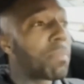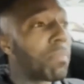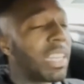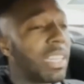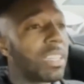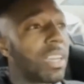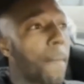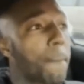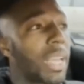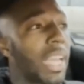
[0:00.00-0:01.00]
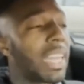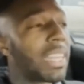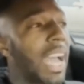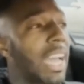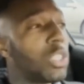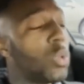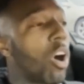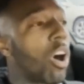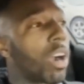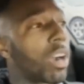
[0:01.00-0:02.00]
money, and that you
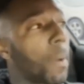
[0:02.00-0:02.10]
are